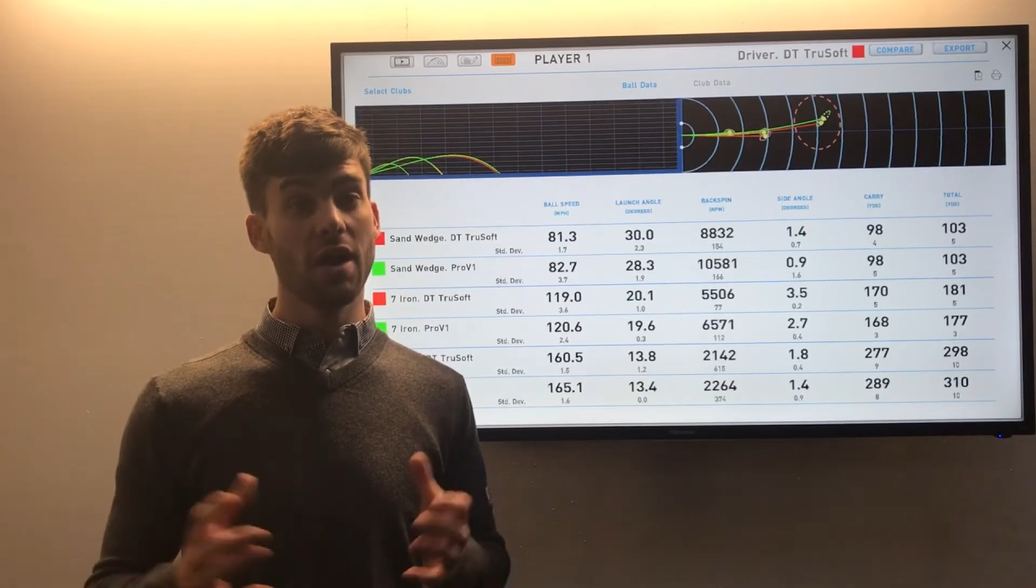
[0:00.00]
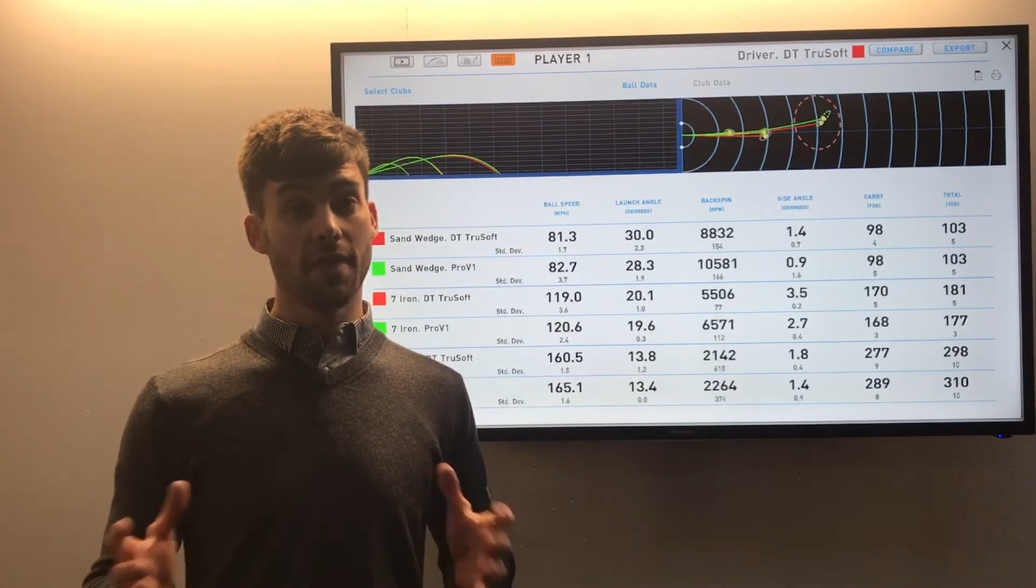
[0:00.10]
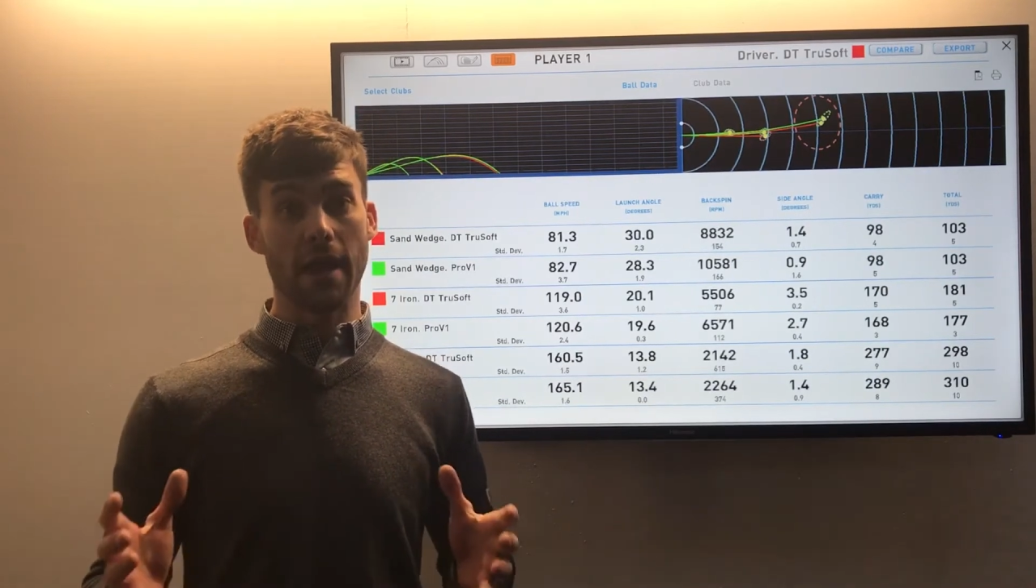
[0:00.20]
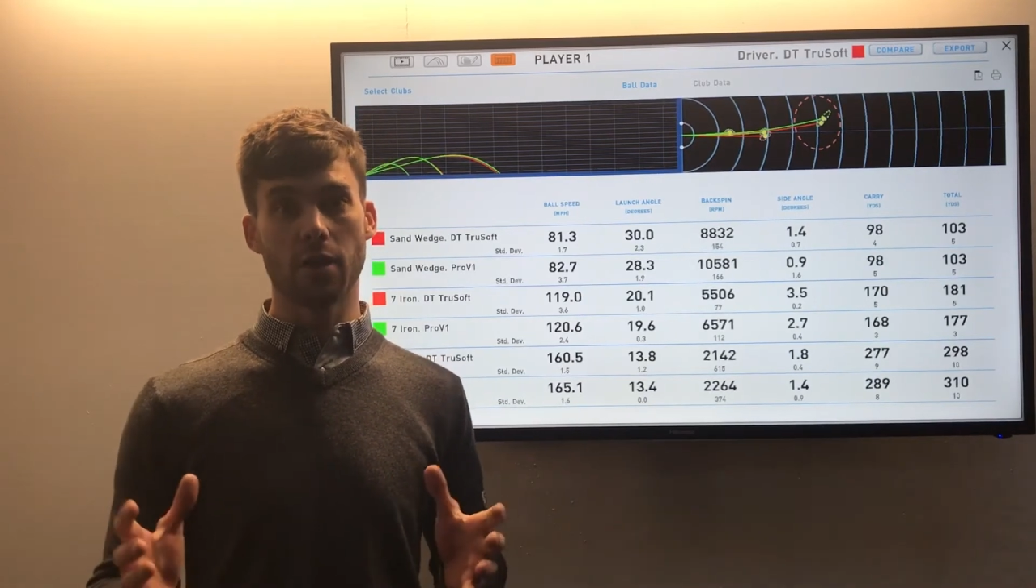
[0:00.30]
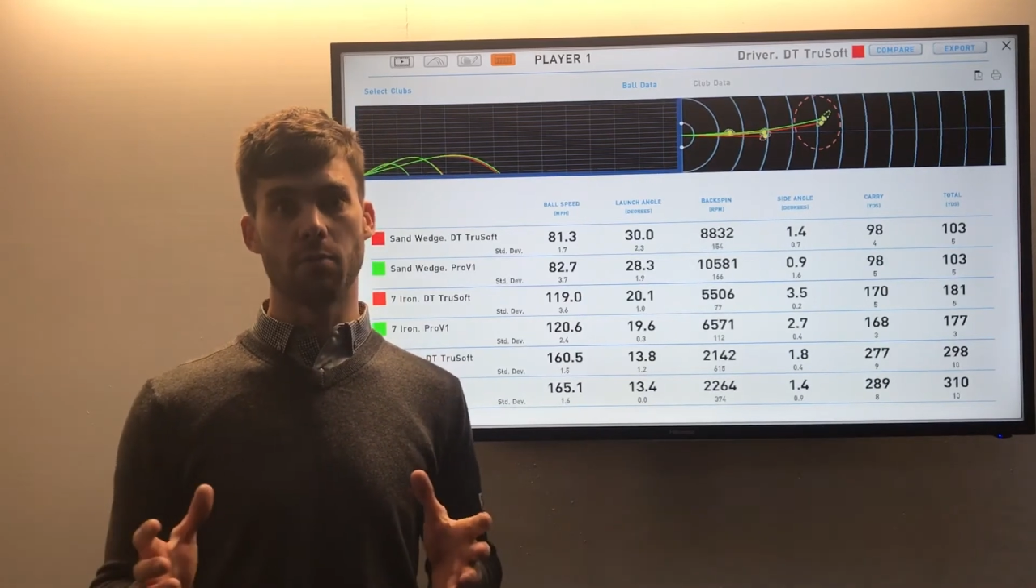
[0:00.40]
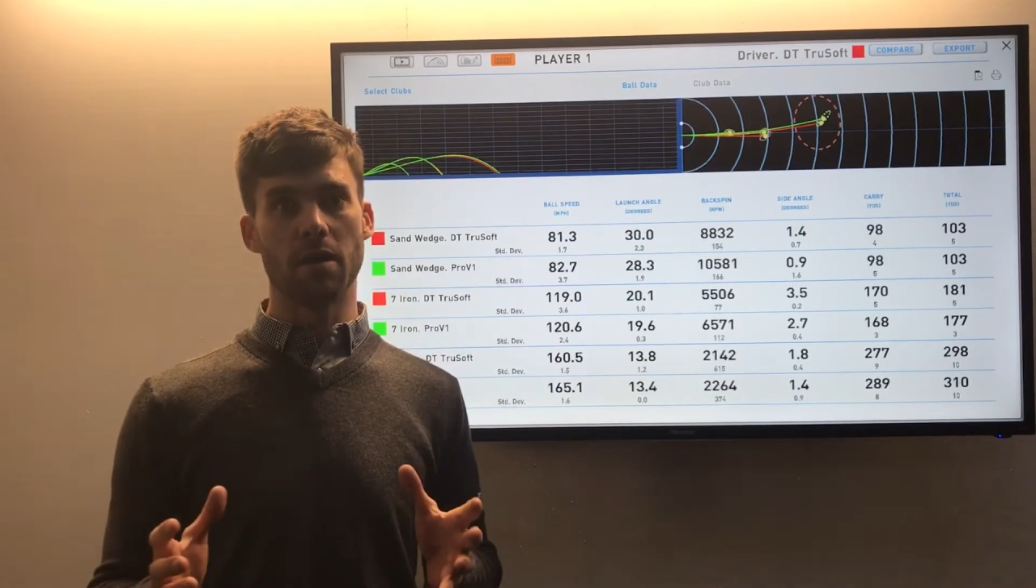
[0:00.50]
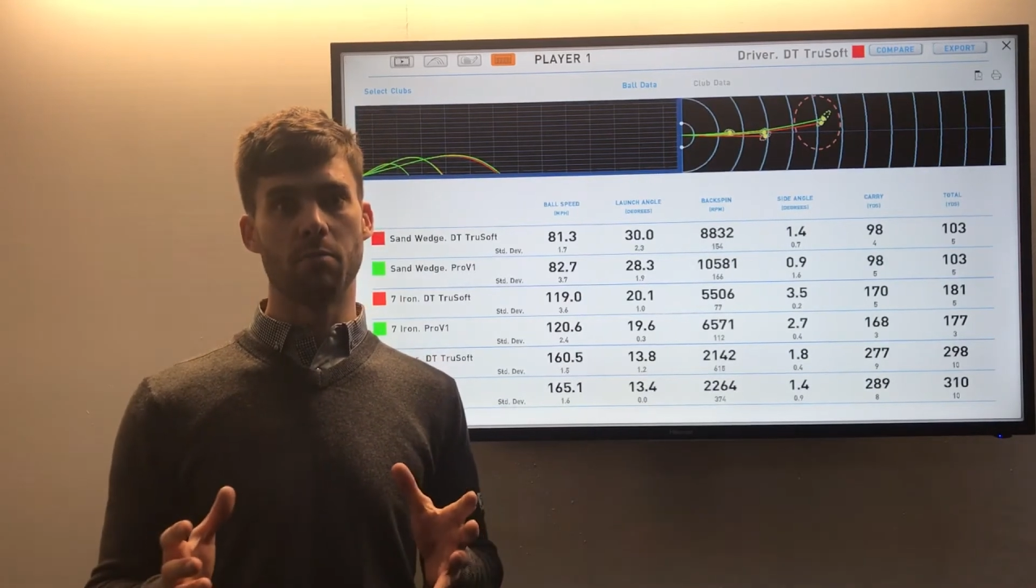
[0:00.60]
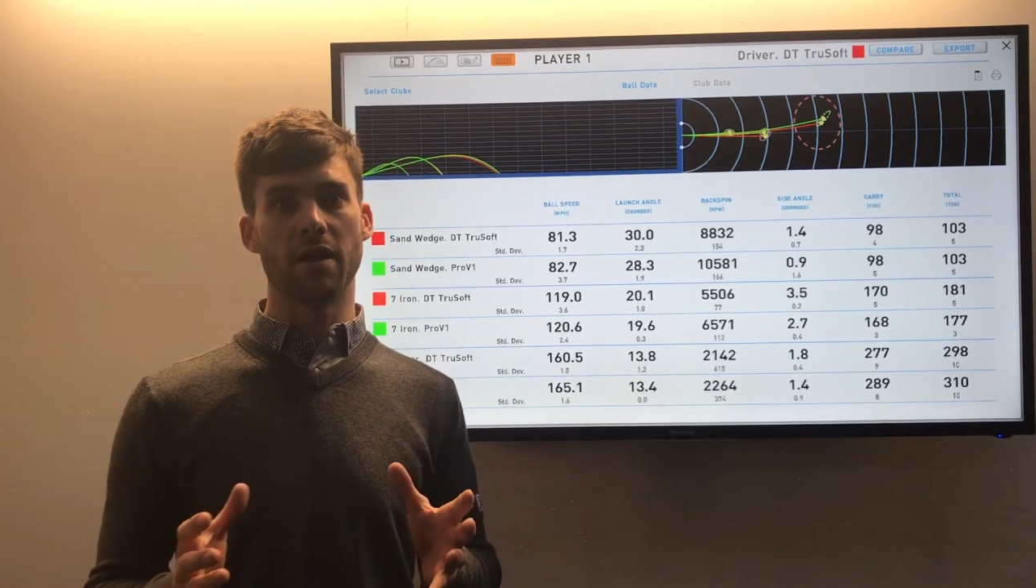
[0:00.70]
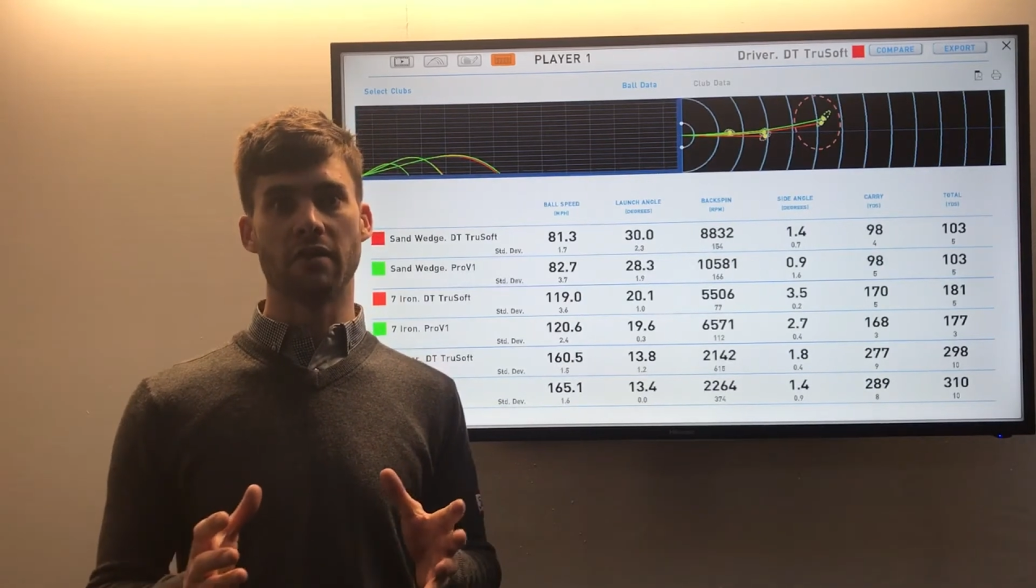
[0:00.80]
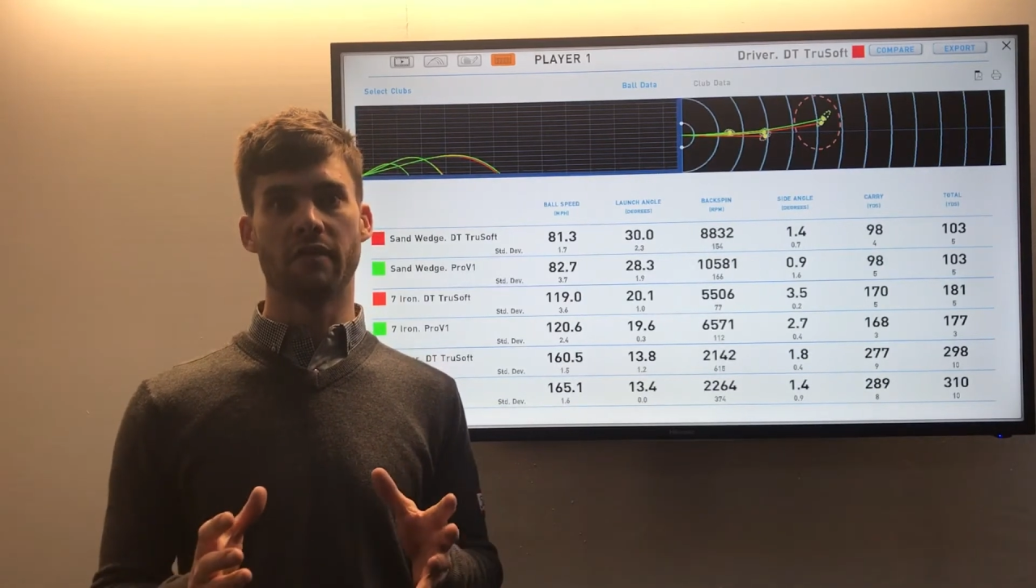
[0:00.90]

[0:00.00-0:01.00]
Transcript: that could be a big